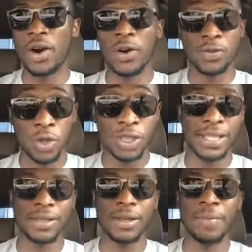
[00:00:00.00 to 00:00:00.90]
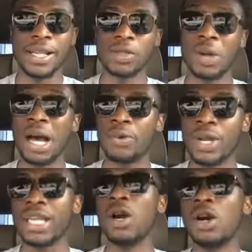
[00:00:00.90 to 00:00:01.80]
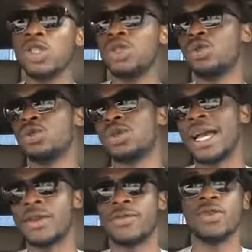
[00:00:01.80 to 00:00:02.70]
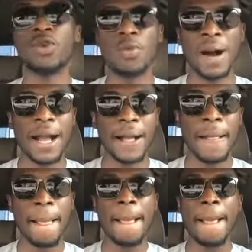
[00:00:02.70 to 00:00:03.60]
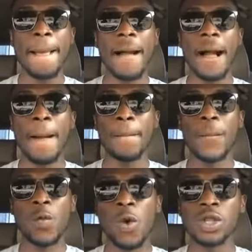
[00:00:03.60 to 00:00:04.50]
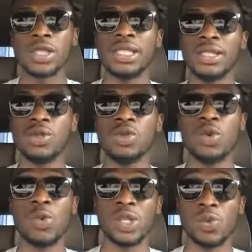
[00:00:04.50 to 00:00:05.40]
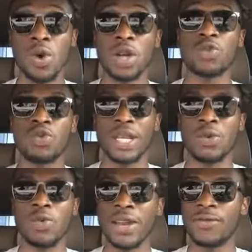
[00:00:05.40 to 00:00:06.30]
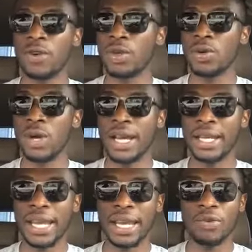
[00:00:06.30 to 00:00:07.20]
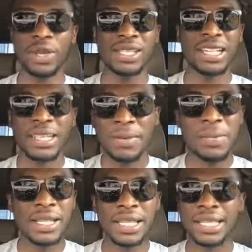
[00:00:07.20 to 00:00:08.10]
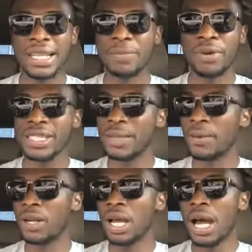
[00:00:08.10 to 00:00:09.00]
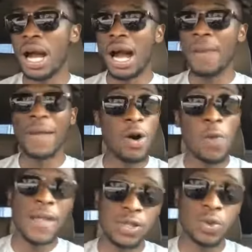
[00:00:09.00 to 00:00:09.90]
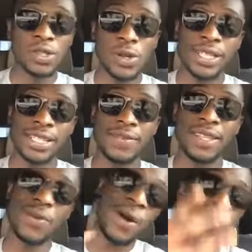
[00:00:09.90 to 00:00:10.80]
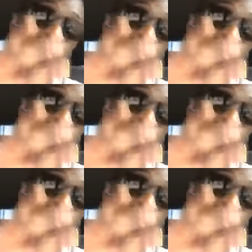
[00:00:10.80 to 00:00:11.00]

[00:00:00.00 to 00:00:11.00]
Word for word: success in the past. So I really urge you to kind of look back. What did you do which worked really well for you, and really start implementing that. Pretty simple. I hope that you enjoyed this video. I hope.